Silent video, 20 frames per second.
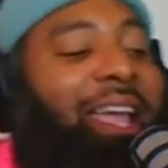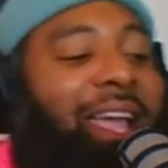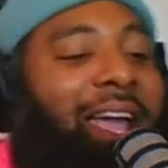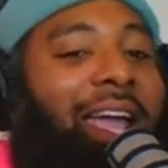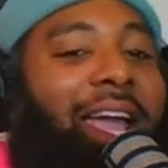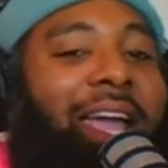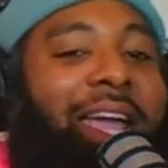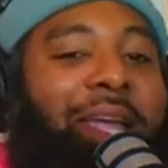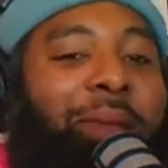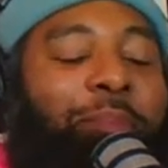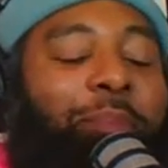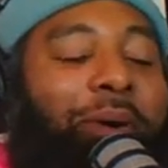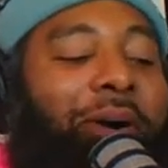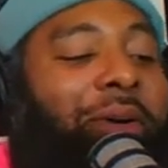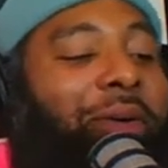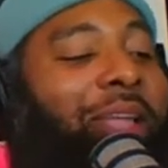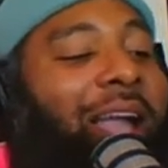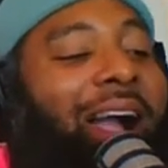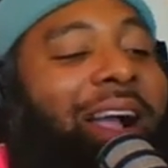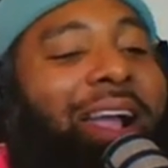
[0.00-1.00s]
Hey Mo,
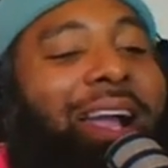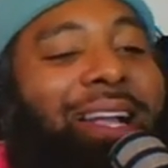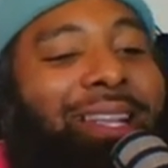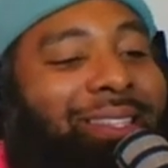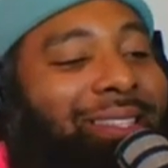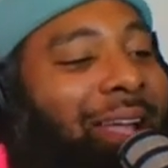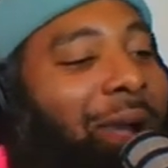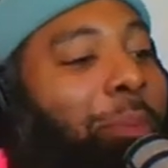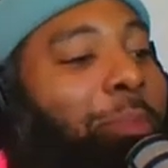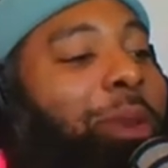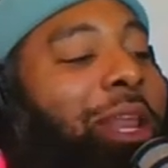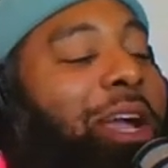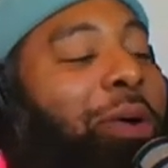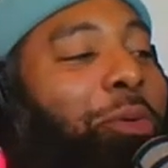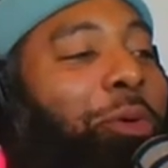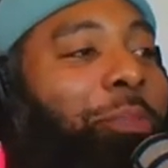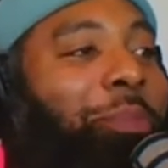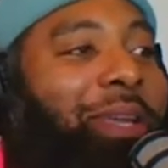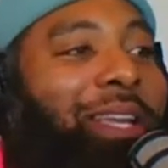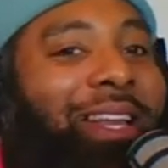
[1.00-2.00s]
y'all gotta stop playing
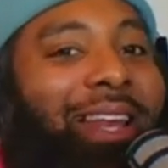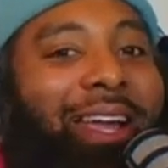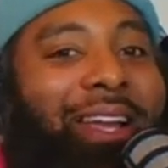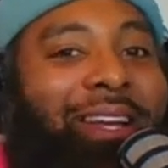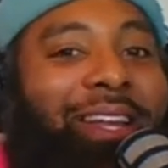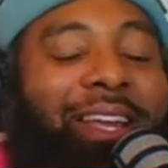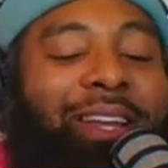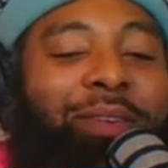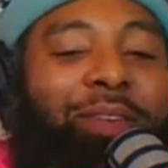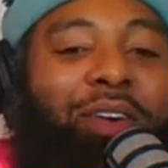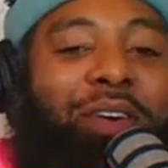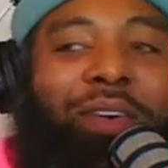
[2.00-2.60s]
with Meek like that, though.